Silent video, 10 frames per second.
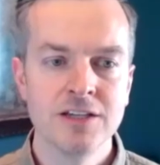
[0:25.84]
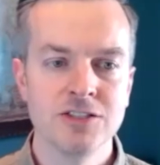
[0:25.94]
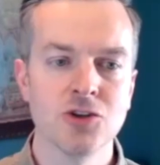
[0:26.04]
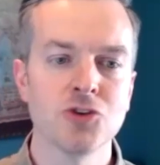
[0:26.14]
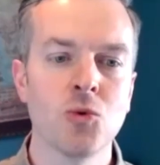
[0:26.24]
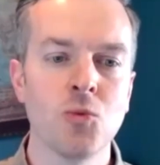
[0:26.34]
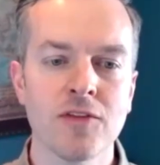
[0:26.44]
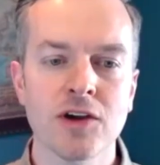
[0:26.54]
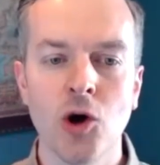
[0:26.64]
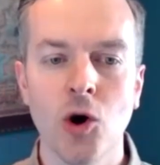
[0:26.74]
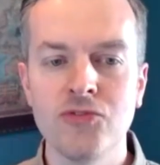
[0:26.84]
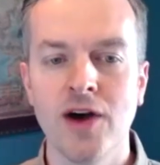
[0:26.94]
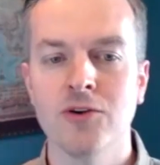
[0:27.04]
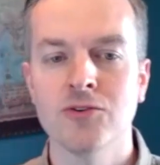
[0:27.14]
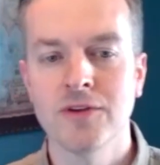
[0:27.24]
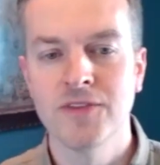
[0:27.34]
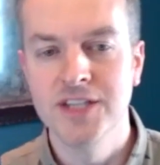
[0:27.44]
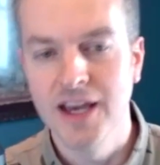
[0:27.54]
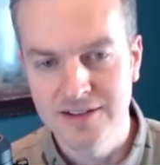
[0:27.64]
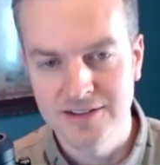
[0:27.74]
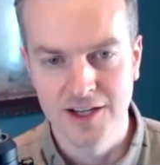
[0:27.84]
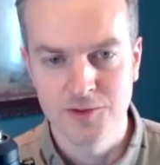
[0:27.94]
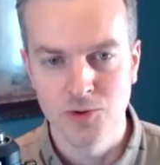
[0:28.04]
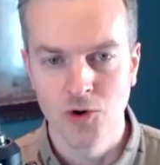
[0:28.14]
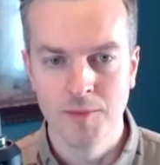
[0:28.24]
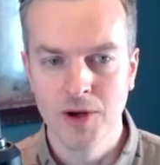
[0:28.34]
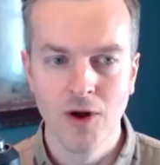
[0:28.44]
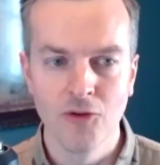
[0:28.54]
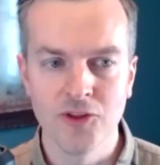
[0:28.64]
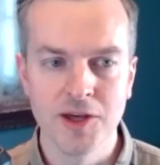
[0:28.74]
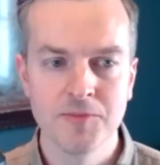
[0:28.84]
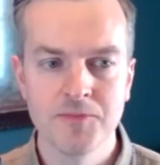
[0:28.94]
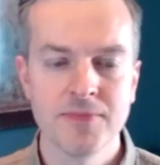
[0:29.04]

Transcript: She's also one of the co-founders of the data science program at Wellesley.